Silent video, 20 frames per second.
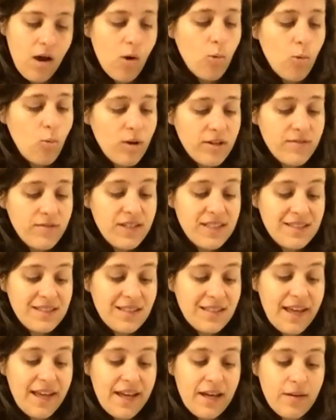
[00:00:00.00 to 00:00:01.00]
One of his
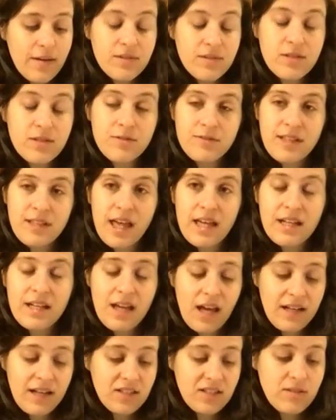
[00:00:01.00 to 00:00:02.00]
lambs fled
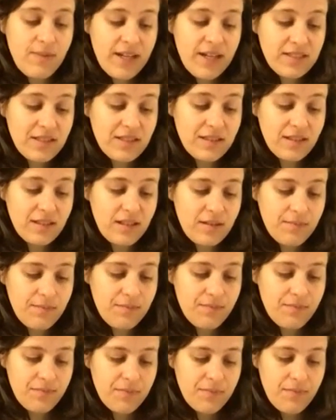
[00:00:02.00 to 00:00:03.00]
unexpectedly,
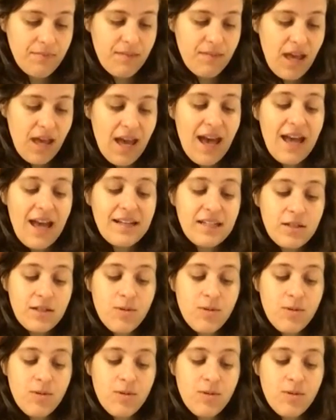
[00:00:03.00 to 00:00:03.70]
and he